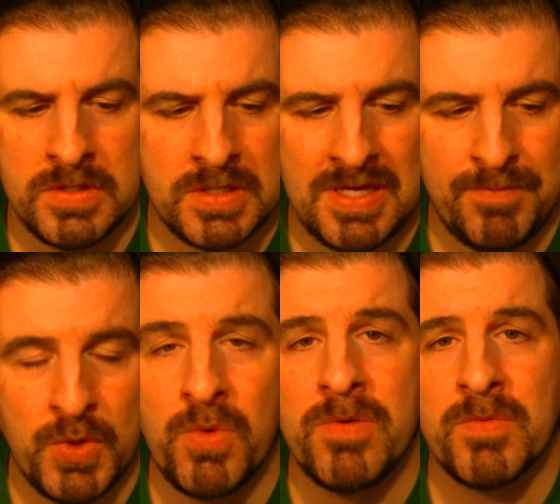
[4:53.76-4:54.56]
keep
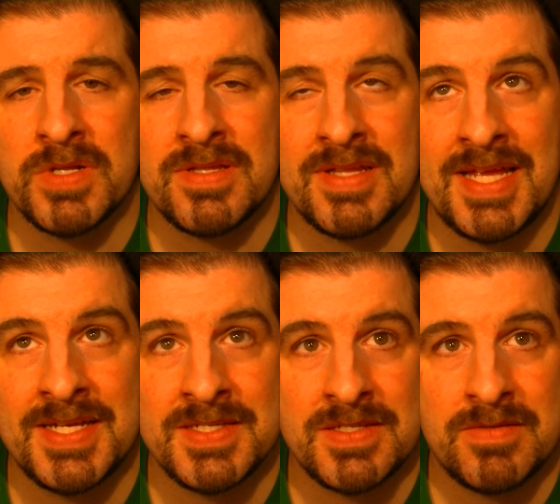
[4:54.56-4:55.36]
doing what
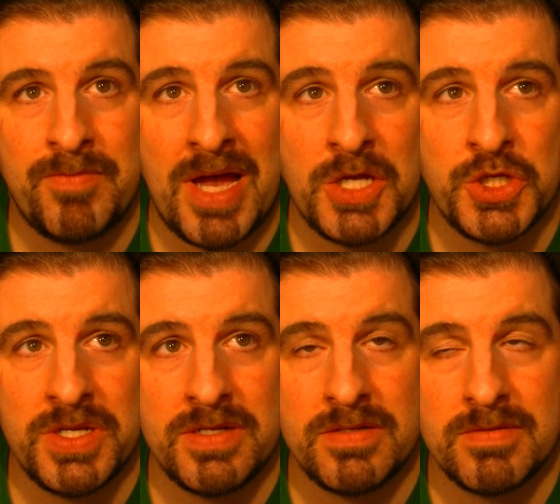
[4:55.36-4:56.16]
is
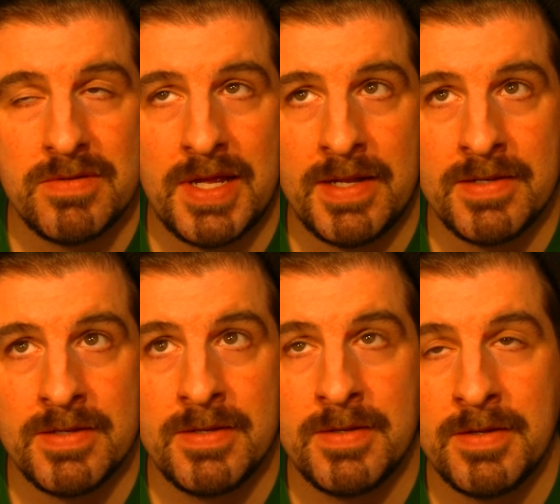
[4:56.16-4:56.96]
passionate and
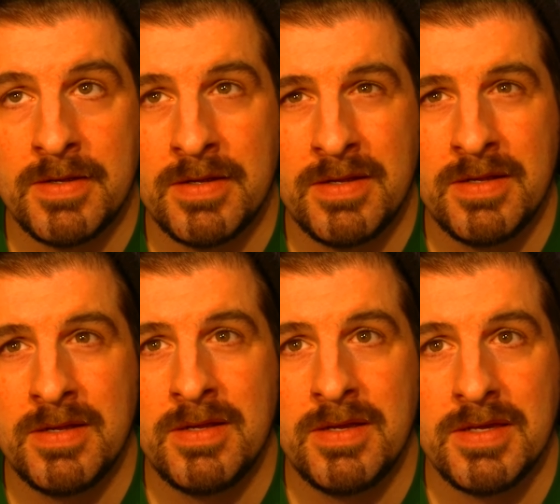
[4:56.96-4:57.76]

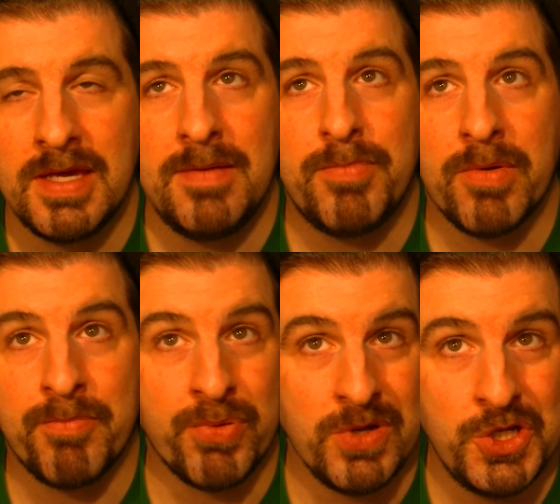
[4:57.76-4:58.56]
keep
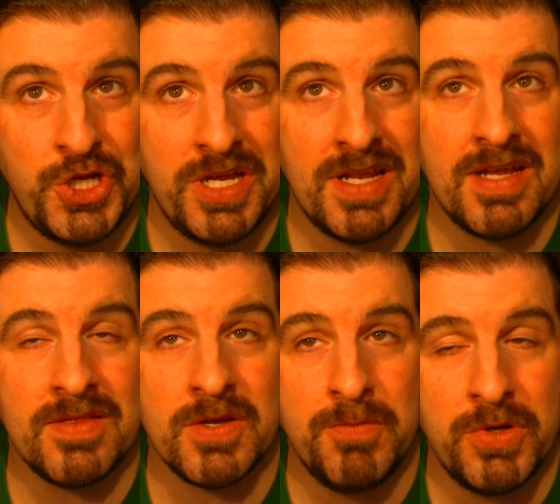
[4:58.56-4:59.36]
appreciating
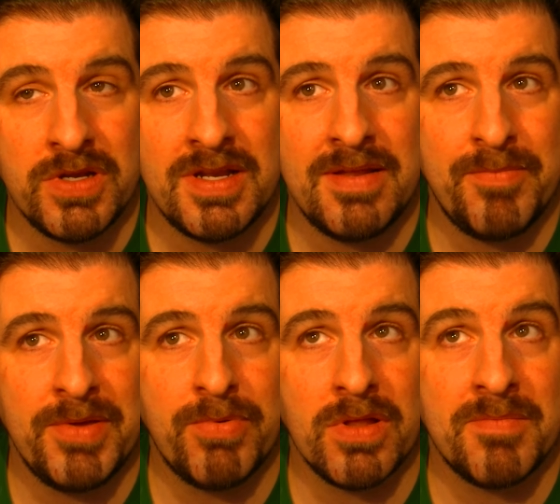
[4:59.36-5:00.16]
the community and
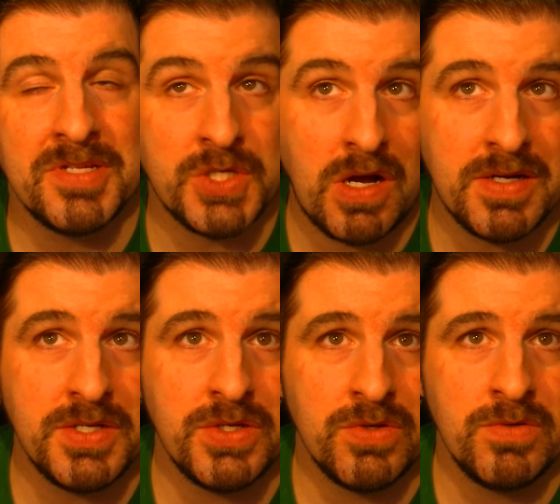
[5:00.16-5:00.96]
people that have been talking
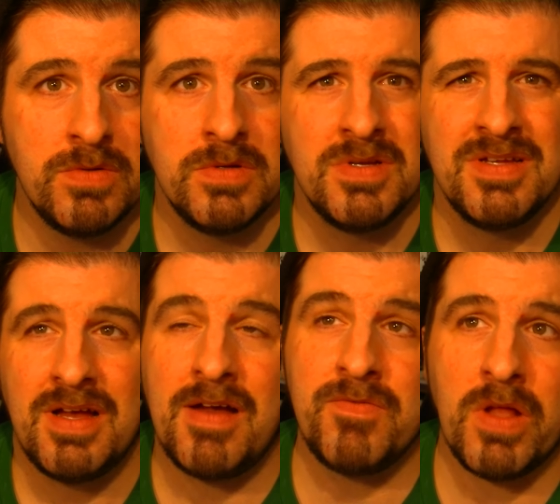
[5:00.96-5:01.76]
to you.
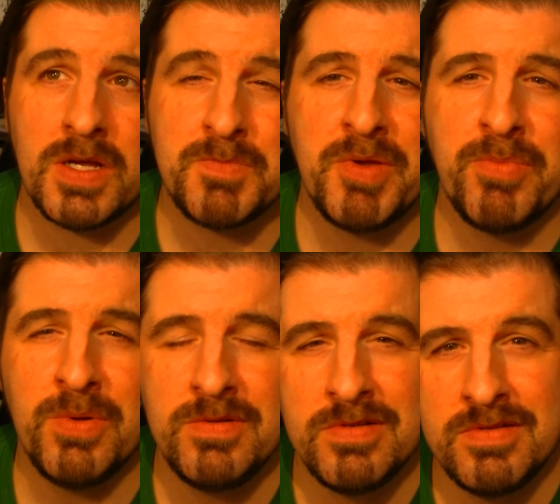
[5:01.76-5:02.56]
I've lost
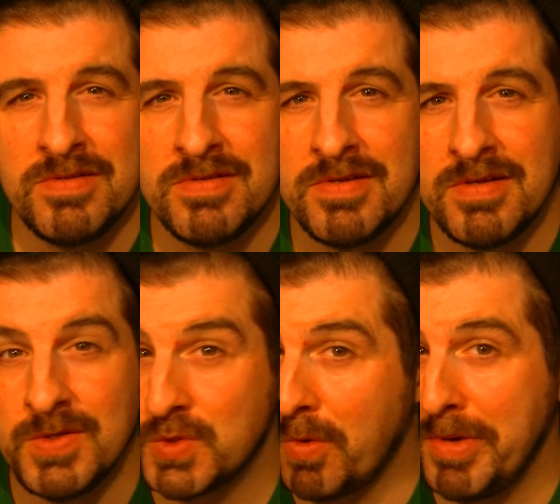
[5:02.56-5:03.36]
people,
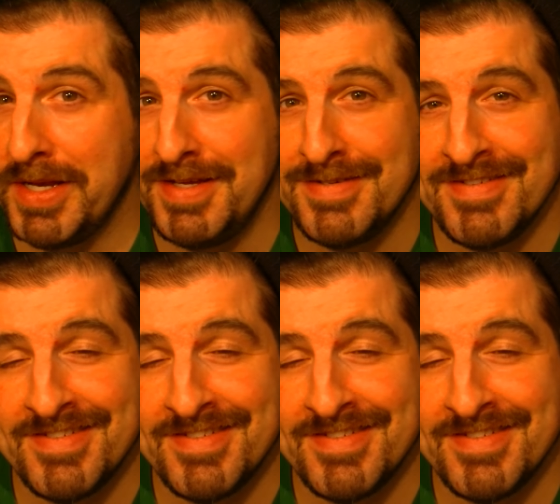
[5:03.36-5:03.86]
so many,